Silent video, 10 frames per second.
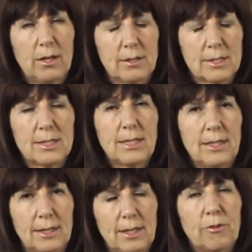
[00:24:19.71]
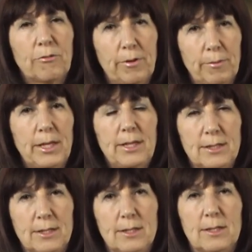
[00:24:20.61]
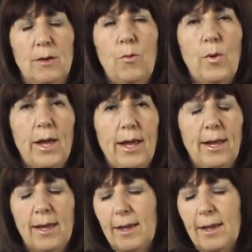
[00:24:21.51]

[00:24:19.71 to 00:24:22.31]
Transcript: seeing it from his way.